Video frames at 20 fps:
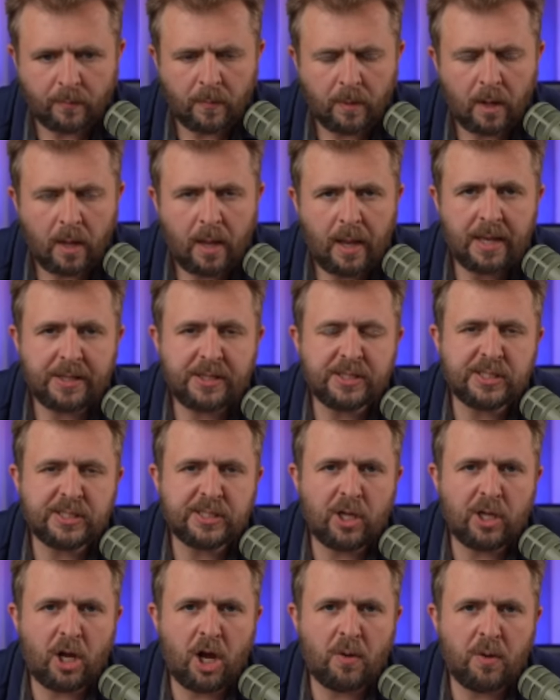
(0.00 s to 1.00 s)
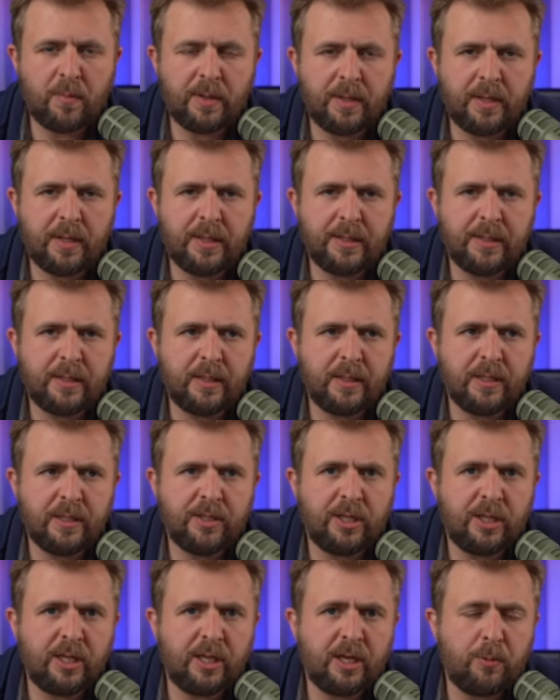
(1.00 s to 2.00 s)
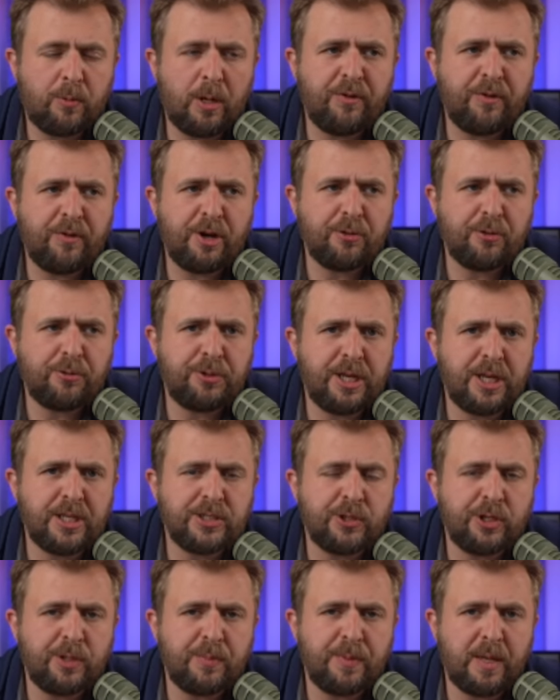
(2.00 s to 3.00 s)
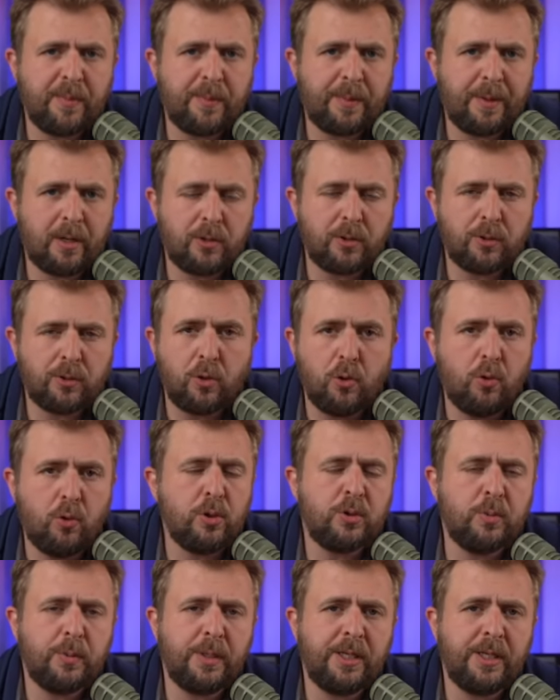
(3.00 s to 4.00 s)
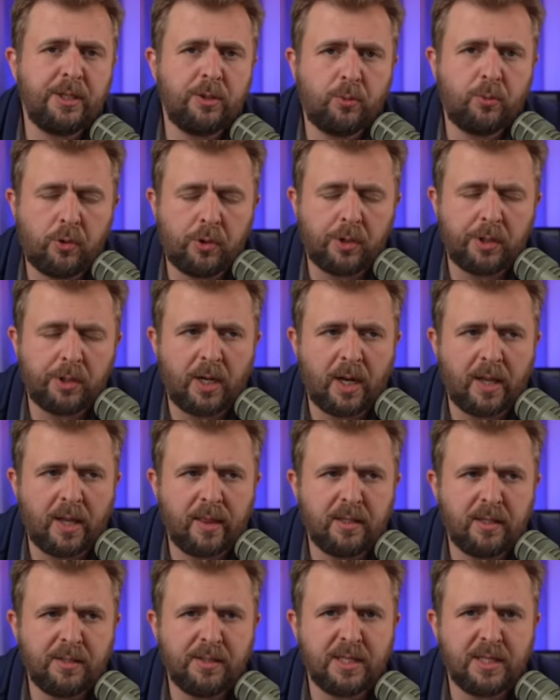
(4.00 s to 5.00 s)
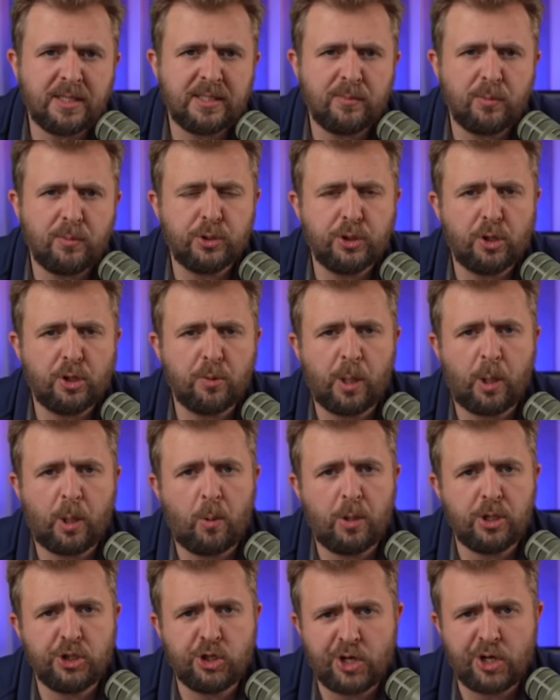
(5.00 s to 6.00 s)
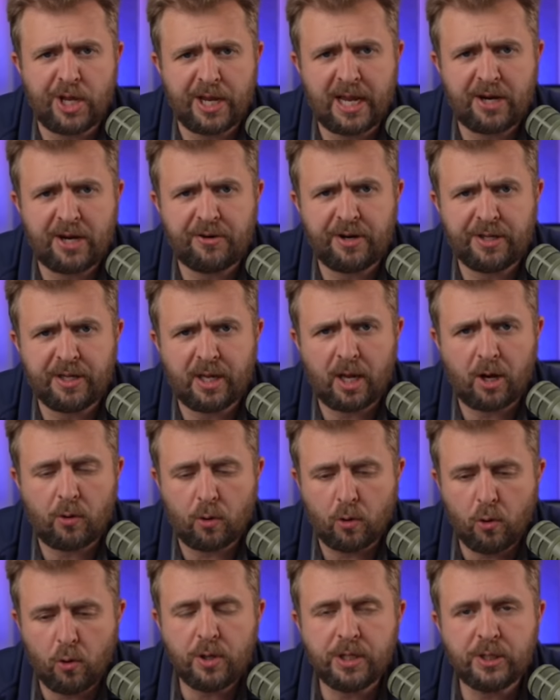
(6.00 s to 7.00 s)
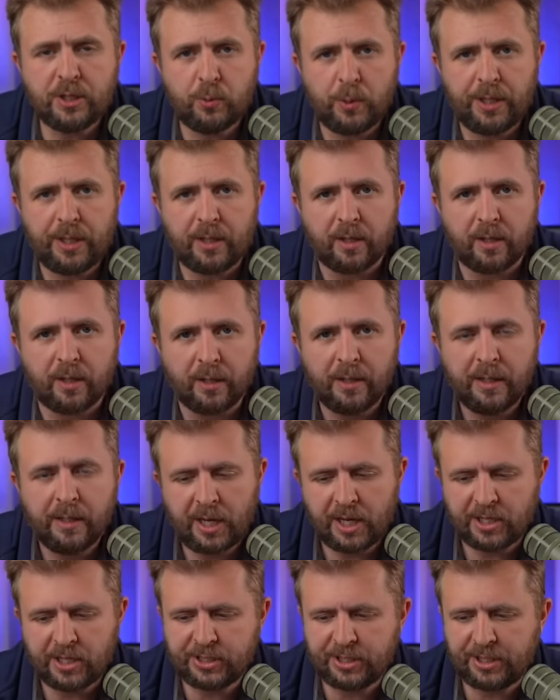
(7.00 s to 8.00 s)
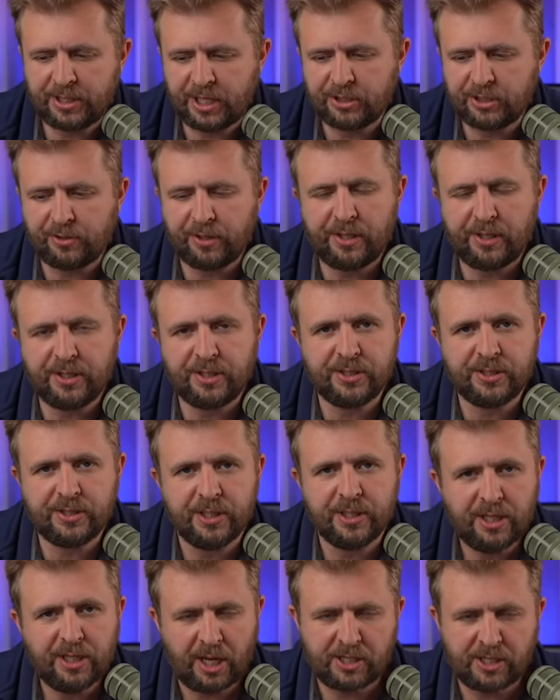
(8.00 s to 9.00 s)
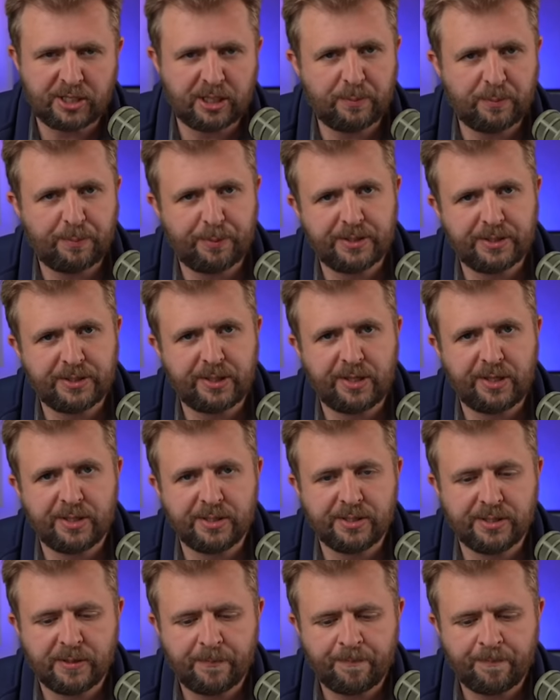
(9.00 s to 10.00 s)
Hey, this is Tom, and the quick video today is going to be about who is winning the war. I think that's the most common question I get right now. Who is winning? Is it the Israelis? Is it the Palestinians?